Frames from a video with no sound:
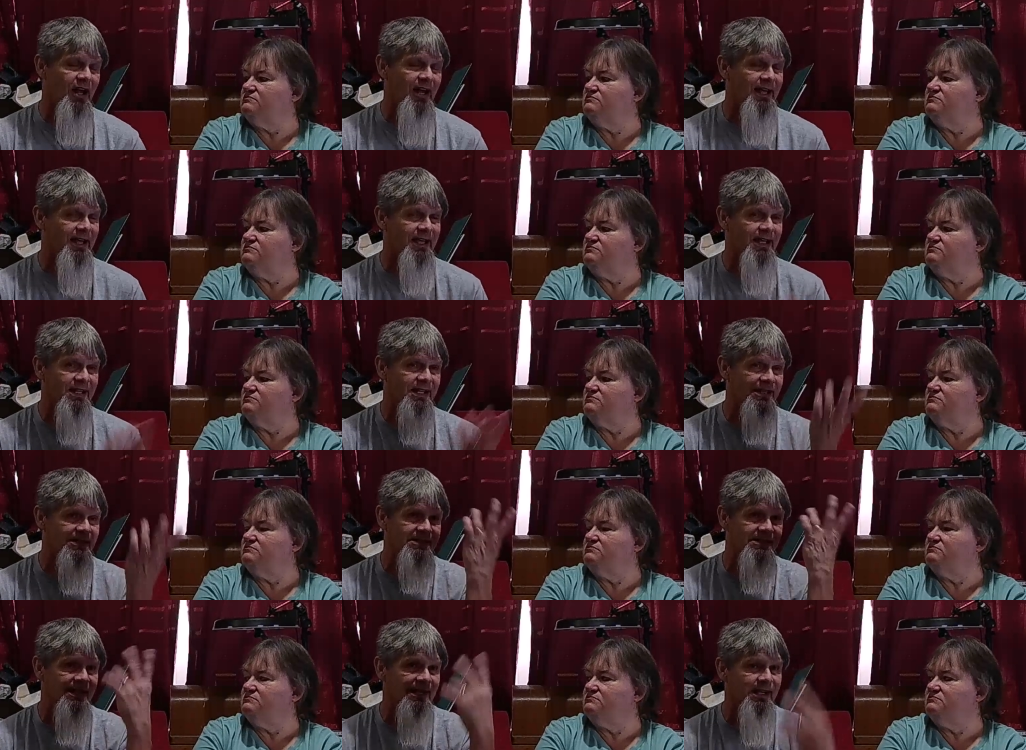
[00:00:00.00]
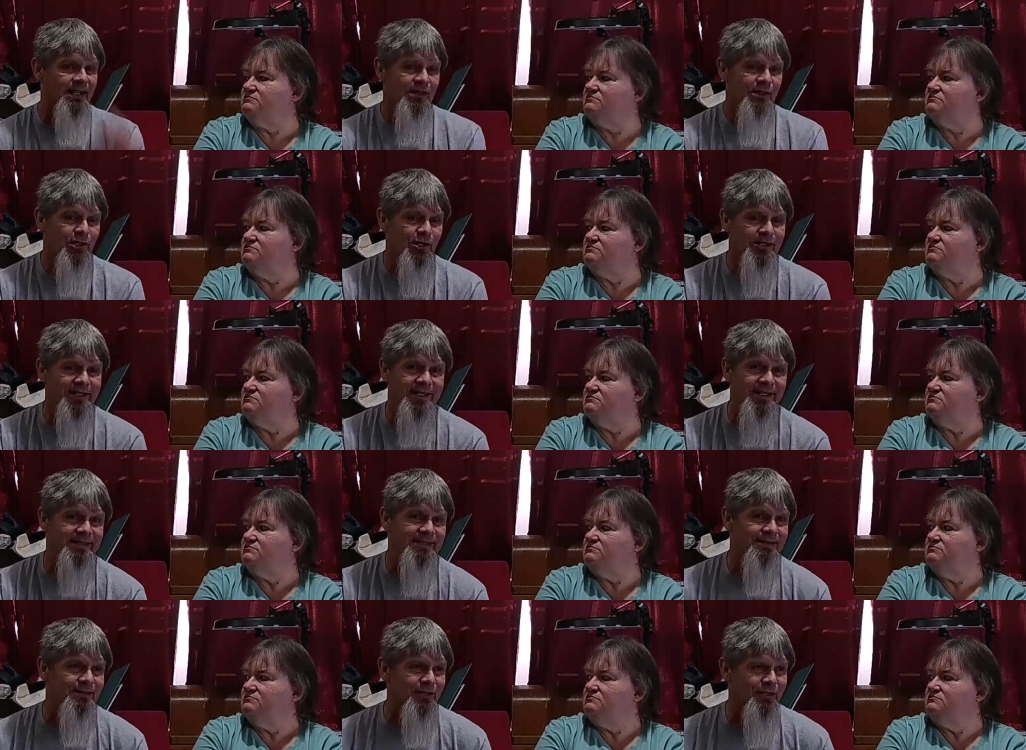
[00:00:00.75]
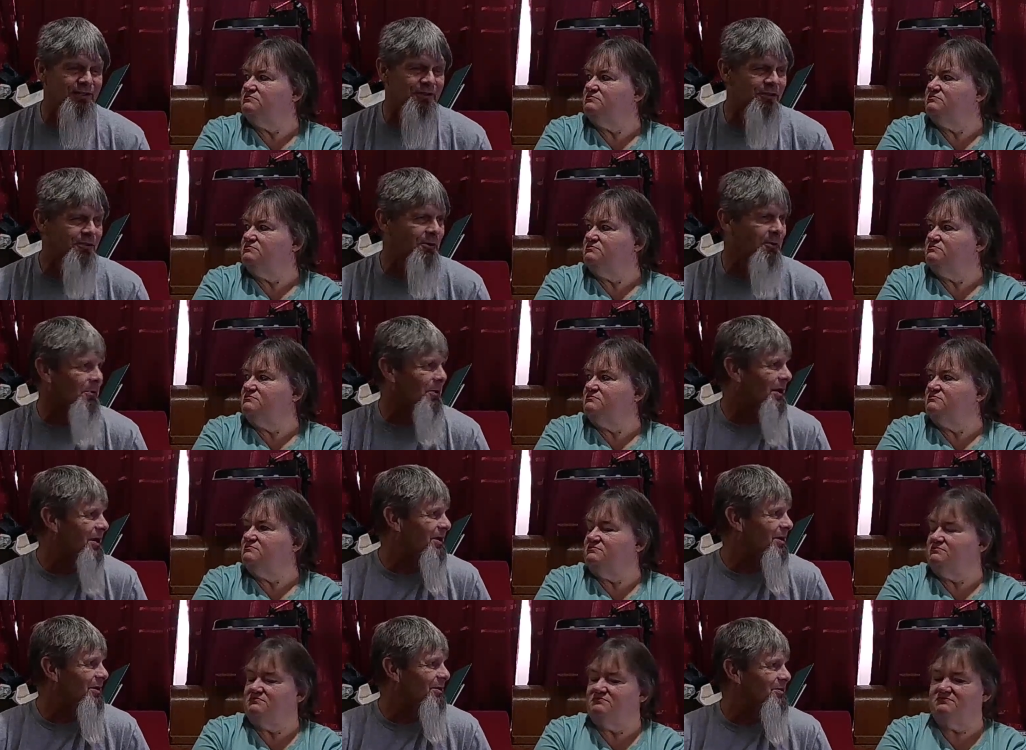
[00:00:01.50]
Speaker 1: in and look at look through the
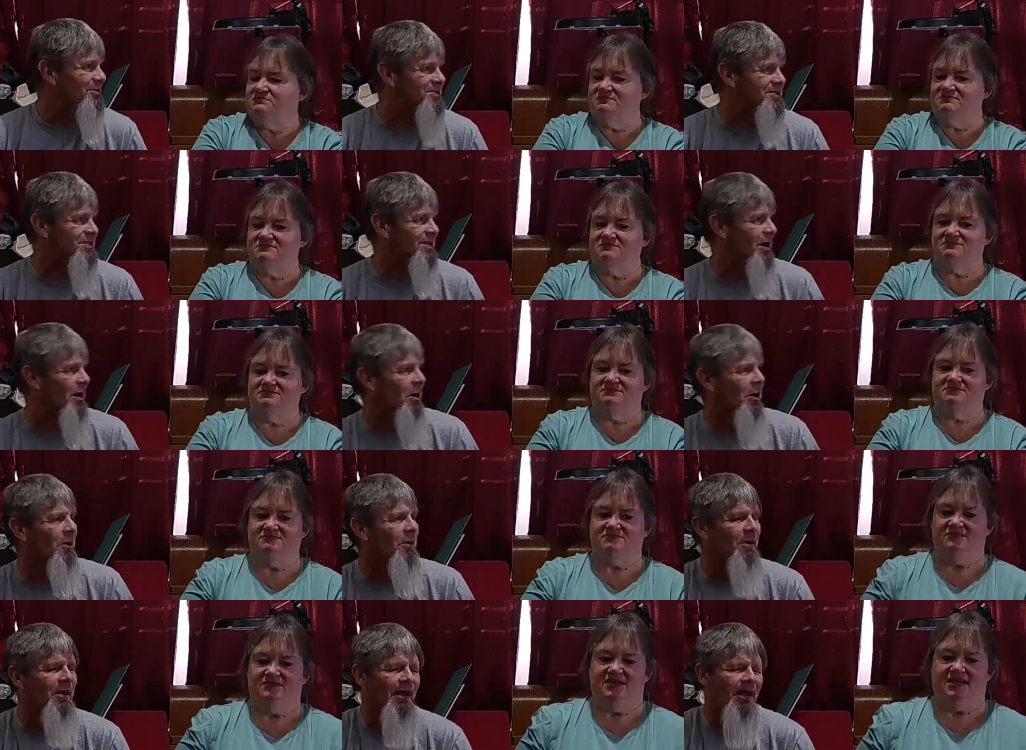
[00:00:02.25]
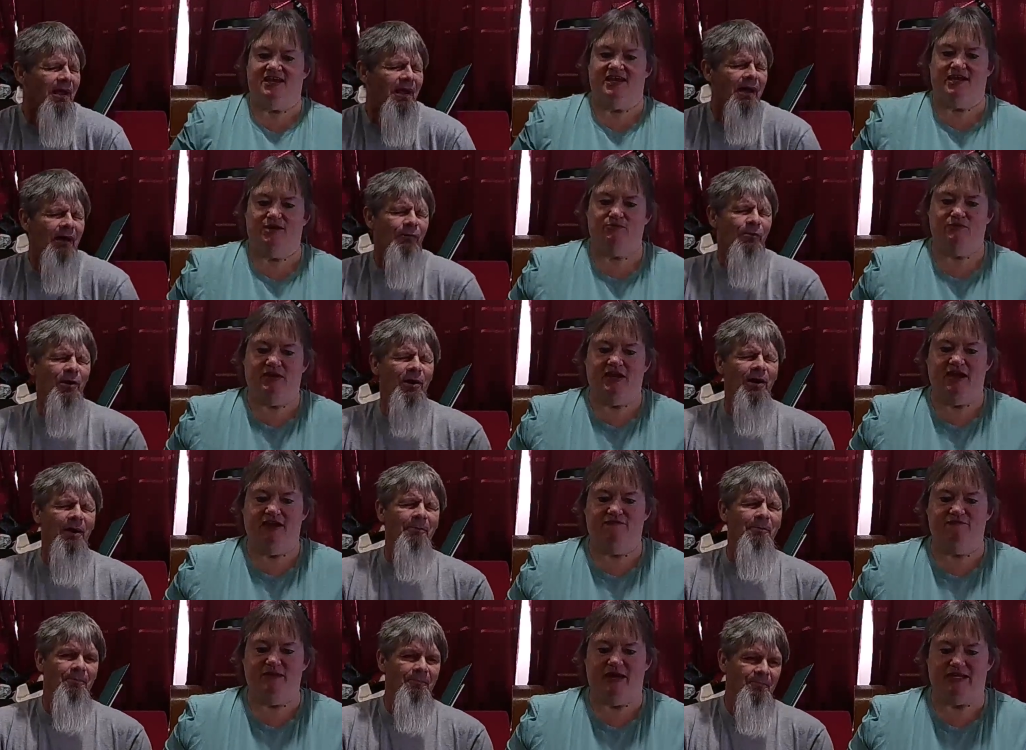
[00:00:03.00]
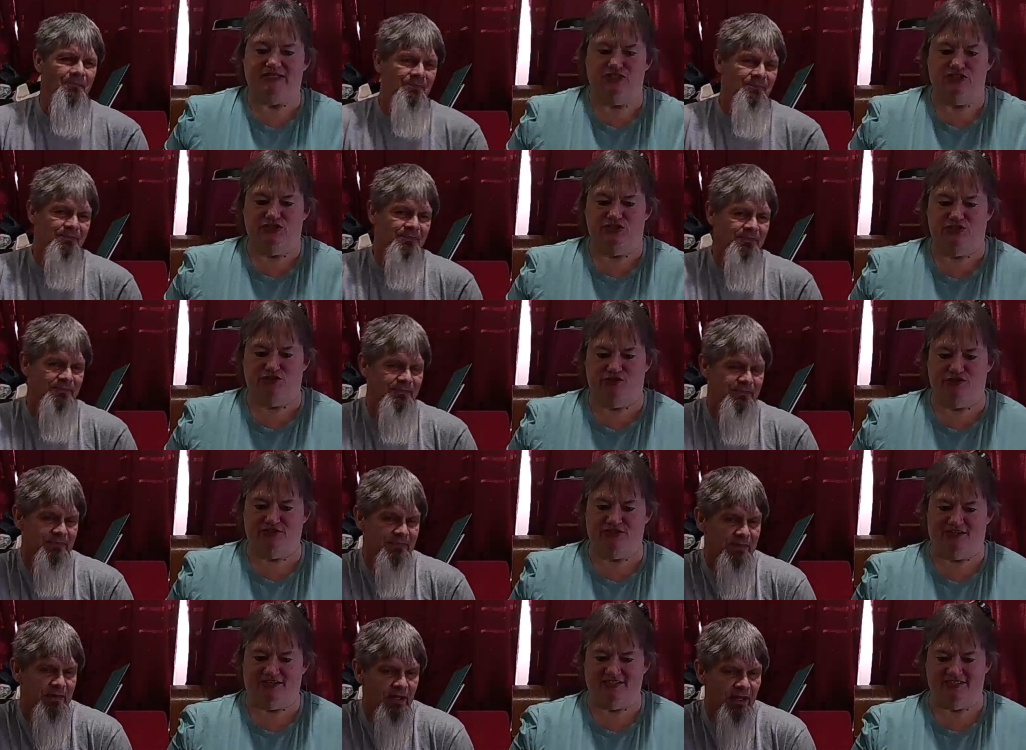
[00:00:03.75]
window. So
Speaker 2: we have matching shirts
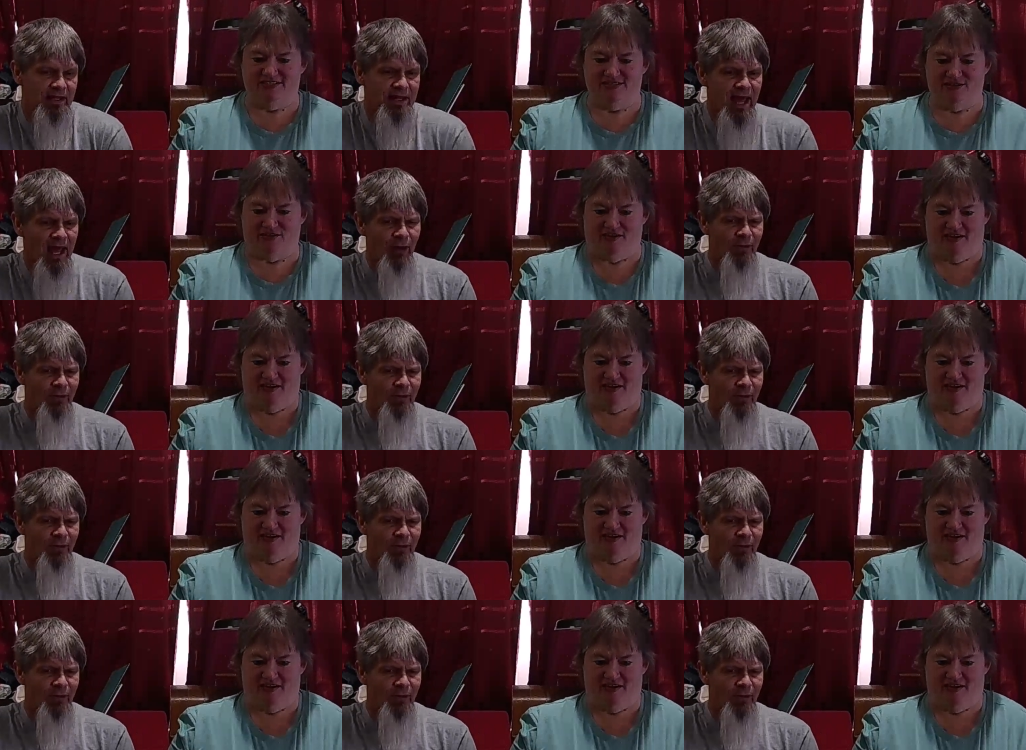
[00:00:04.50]
on.
Speaker 1: Yeah,